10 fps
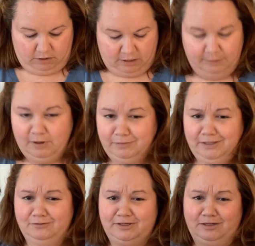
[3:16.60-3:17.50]
I
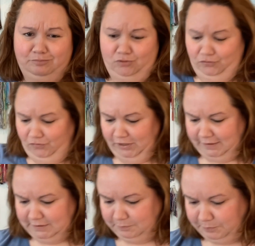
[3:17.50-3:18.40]
probably don't need a board for
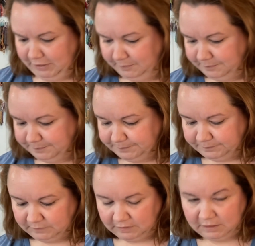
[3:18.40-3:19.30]
this, but
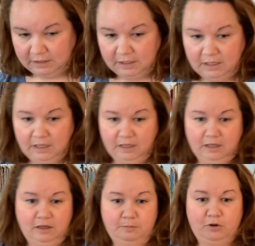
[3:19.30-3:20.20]

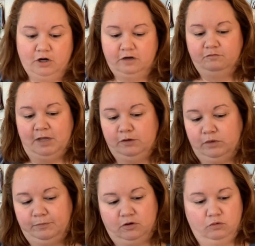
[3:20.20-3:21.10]
part of my
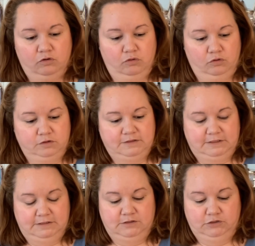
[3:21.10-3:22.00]
WIPCO goals
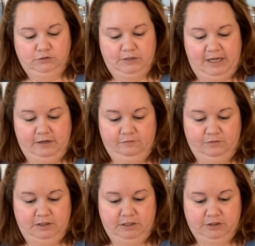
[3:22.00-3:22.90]
is to get
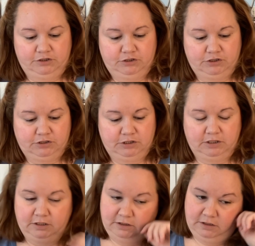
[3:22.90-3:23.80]
finished,
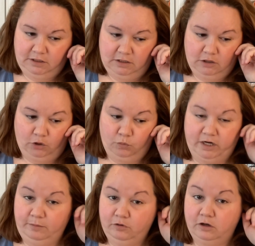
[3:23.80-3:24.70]
or
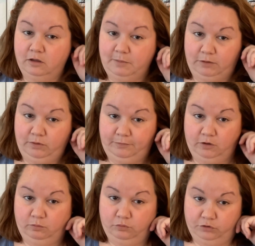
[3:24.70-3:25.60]
what I put on my
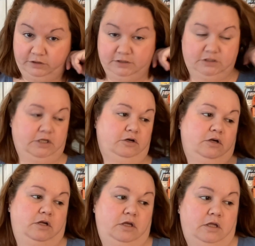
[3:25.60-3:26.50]
WIPCO board this year
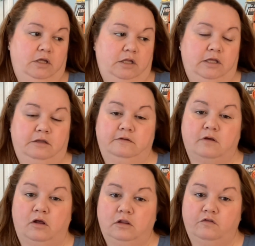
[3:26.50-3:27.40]
is
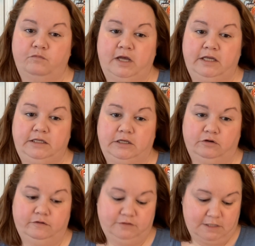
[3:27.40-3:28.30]
all of my
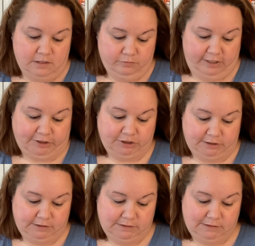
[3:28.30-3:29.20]
year of
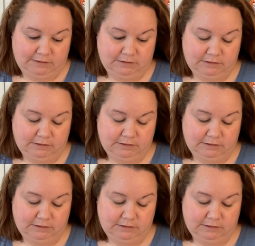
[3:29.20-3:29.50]
celebrations,